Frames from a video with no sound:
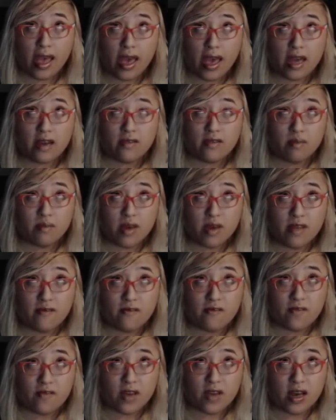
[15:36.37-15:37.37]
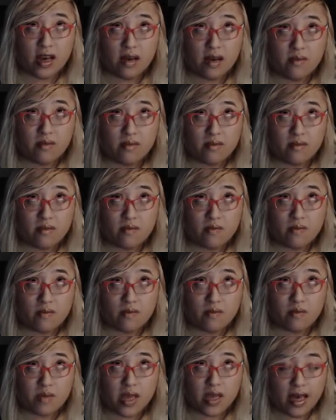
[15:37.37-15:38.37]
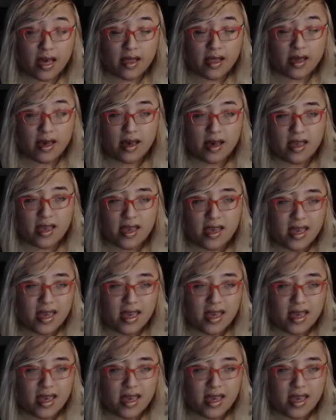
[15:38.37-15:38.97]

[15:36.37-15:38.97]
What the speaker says: end of the month gala.